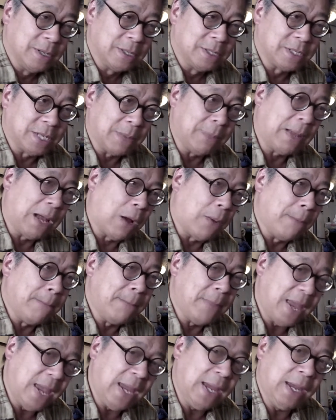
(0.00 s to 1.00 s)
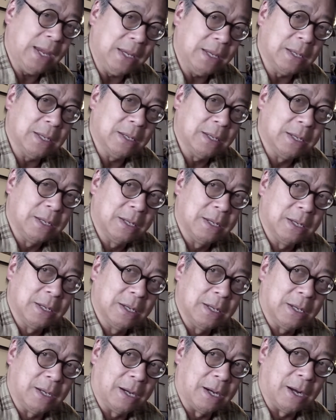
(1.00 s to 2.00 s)
somehow made
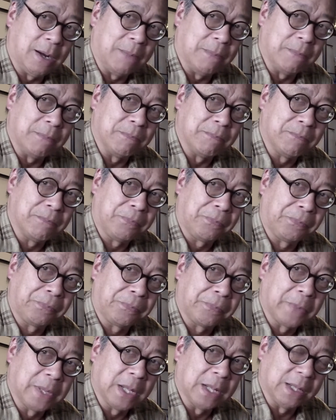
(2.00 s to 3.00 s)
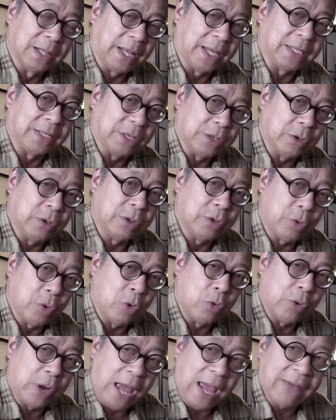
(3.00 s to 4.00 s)
um, like the, the
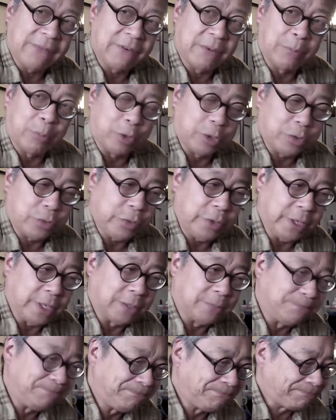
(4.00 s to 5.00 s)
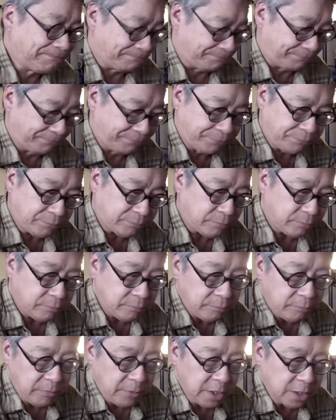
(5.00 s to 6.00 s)
old Agfa Portriga.
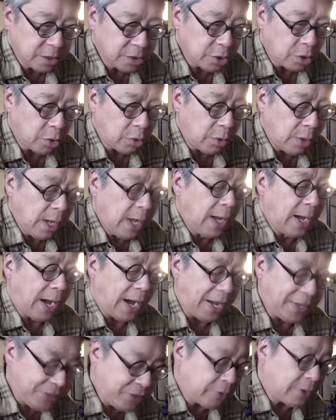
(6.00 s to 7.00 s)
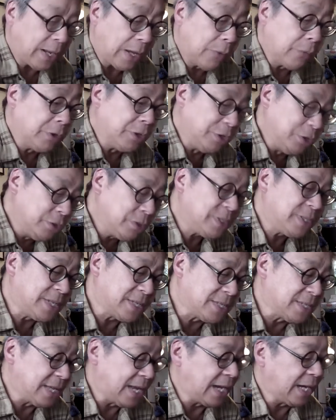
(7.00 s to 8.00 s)
So I thought I would use
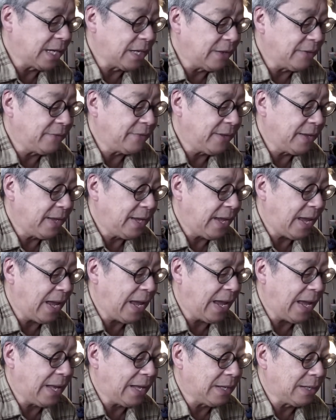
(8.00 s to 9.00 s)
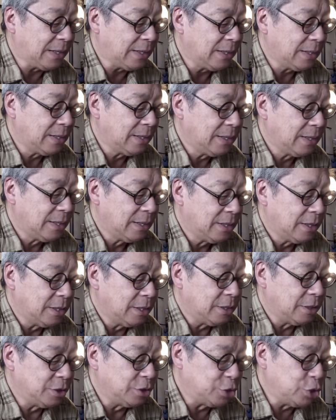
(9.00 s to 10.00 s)
this negative and
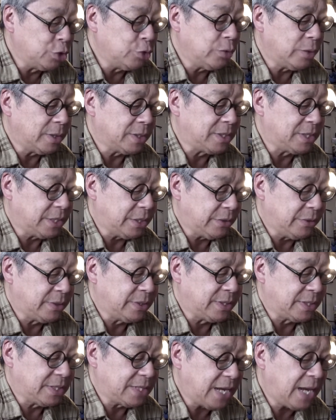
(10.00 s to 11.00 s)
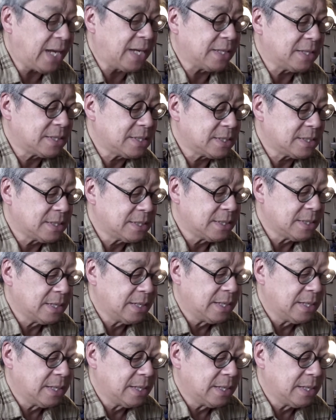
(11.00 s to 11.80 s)
do a series of tests